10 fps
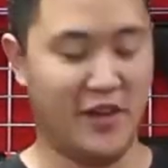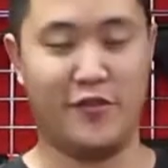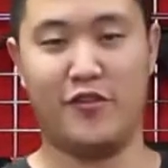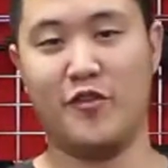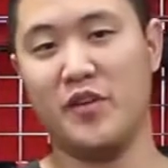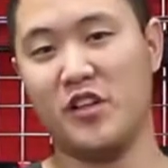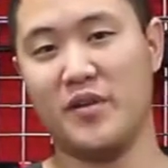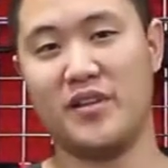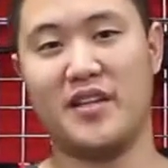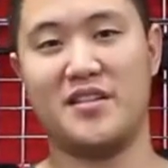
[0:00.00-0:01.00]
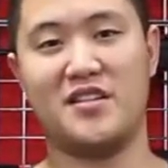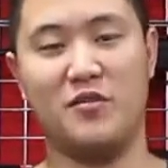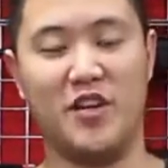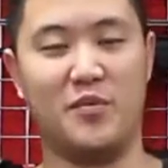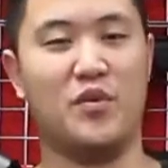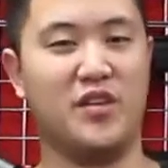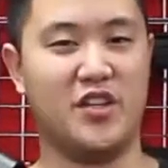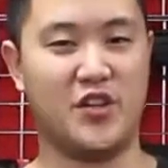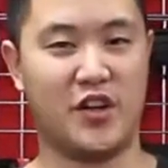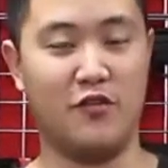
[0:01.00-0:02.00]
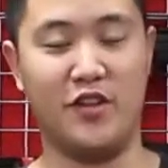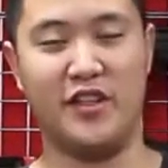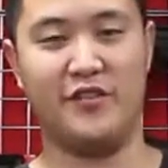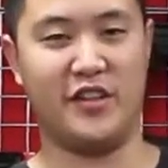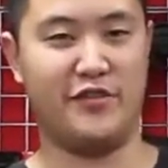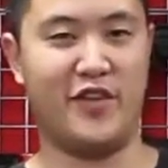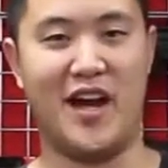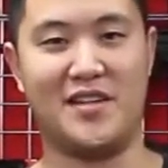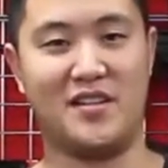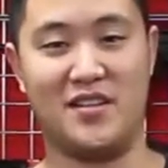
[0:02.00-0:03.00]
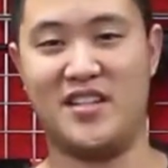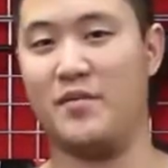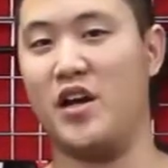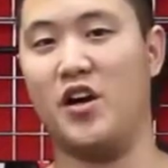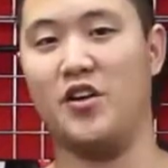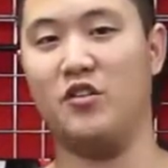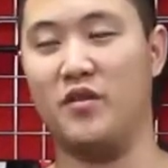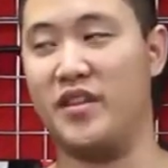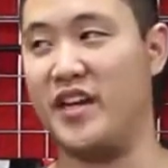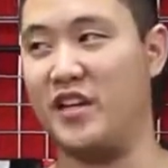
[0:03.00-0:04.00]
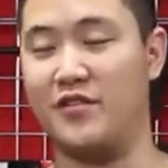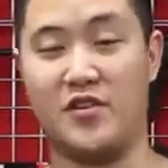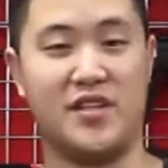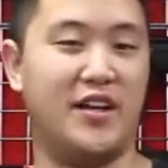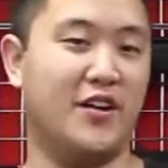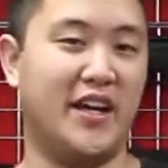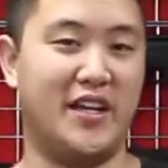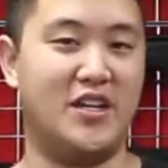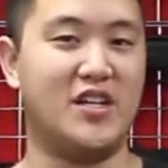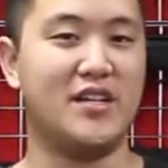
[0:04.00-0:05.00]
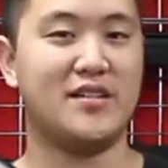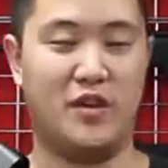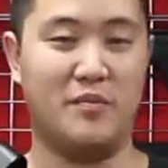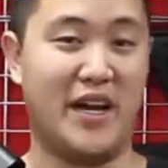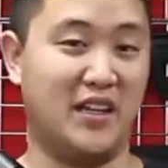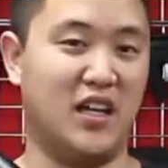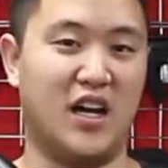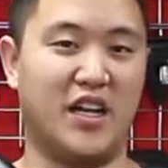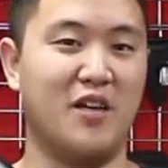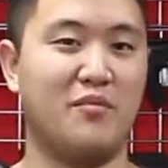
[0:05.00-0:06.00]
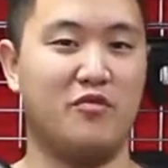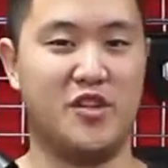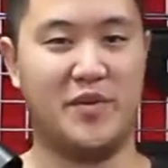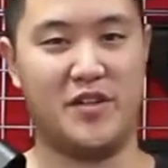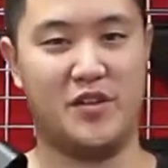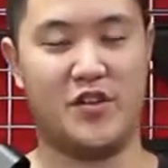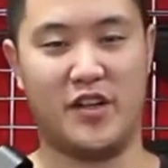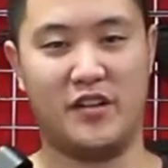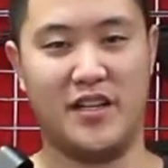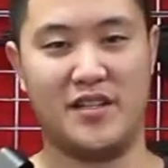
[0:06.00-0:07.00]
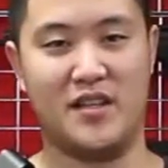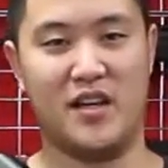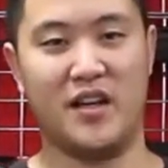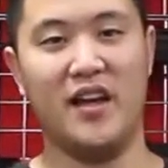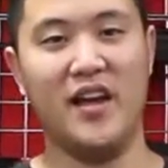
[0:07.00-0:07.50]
If you're familiar with this, when you're pulling the trigger really fast on semi-auto with any of your standard AEGs, it might lock up, which means your trigger gets stuck